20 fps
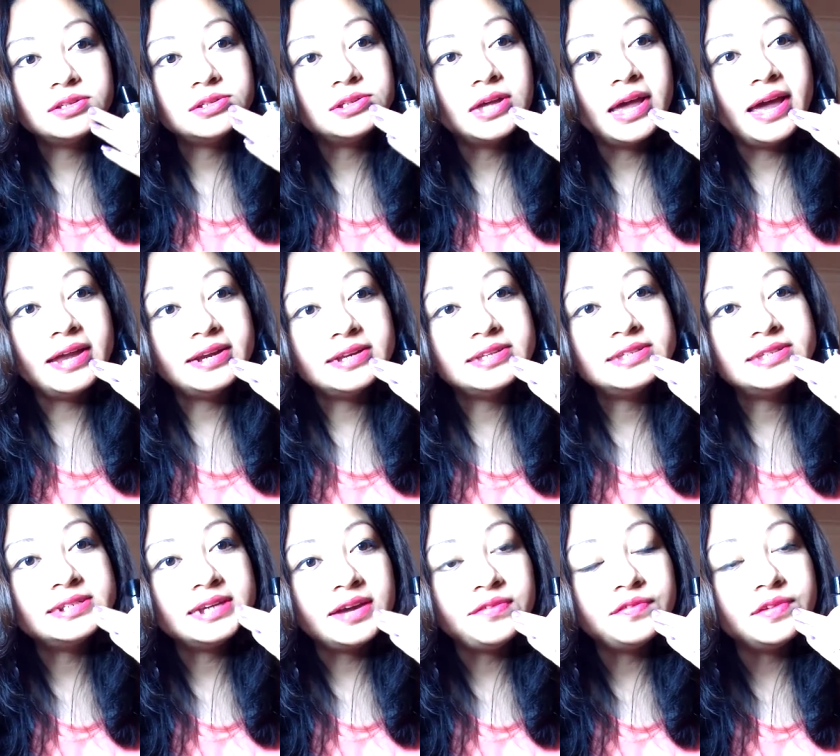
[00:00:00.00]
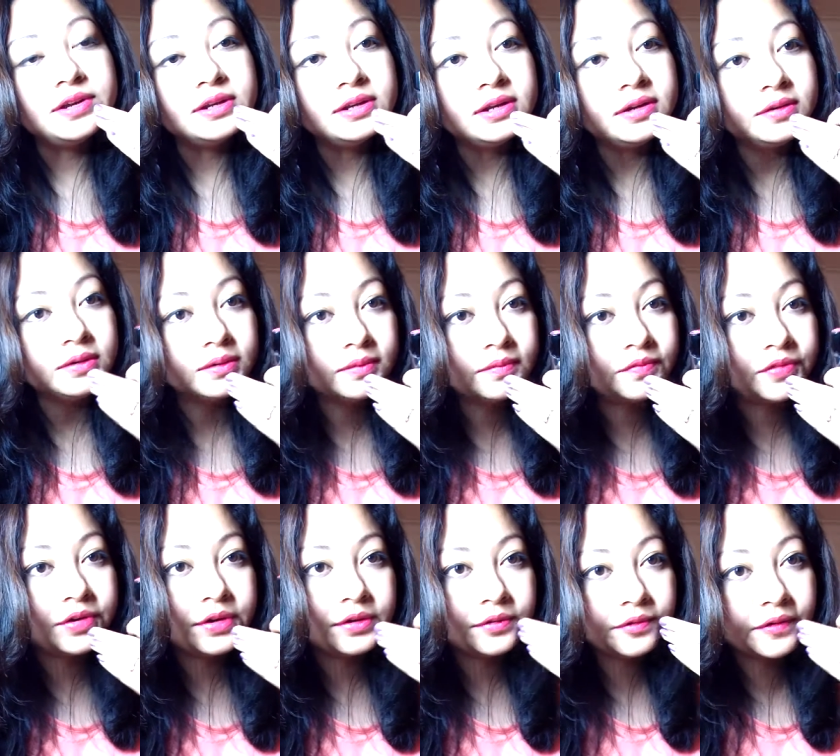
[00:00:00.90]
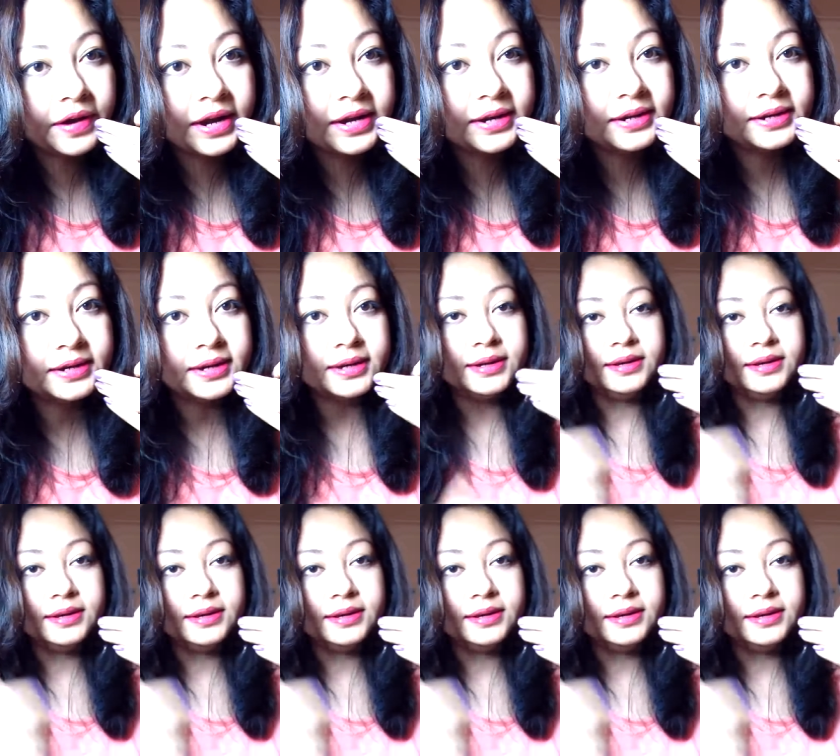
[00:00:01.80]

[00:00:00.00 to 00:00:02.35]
and it's definitely very red in color,